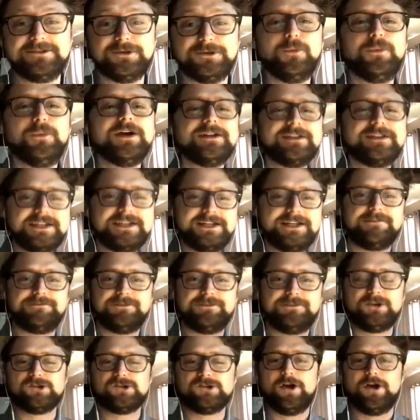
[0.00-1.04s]
So weirdly enough,
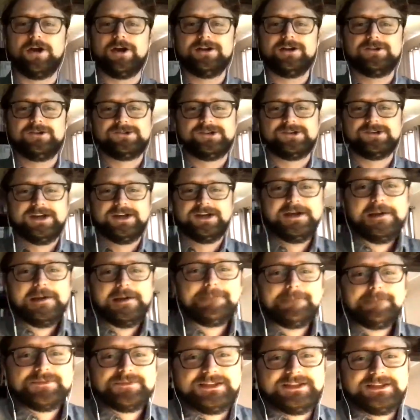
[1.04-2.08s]
the charge
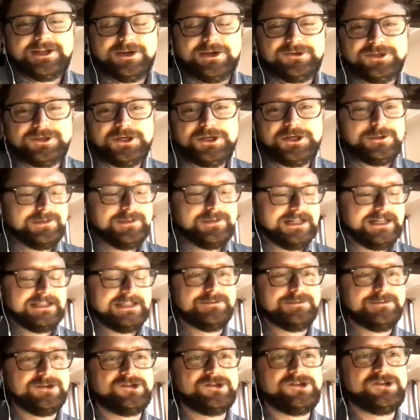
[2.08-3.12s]
that there's a human in the
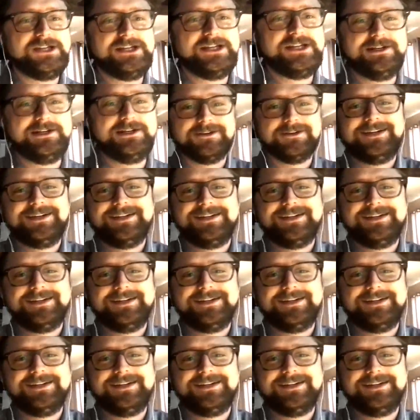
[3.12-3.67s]
machine